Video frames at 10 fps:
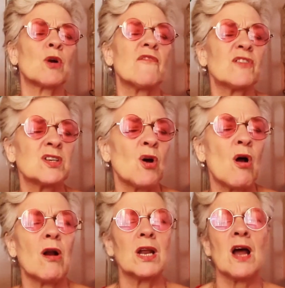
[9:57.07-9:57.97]

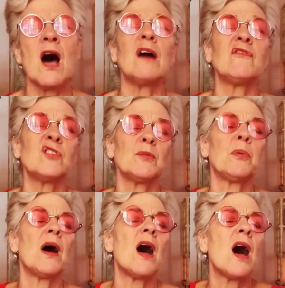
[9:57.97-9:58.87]
Gryffindor and
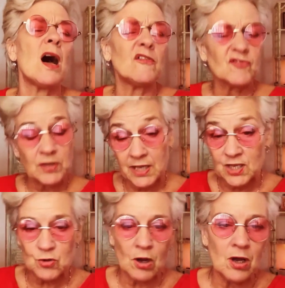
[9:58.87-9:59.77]
Hufflepuff,
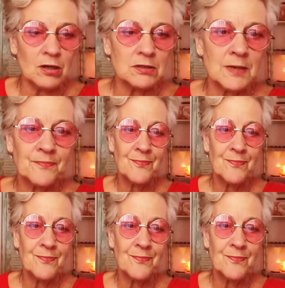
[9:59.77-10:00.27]
he drawled.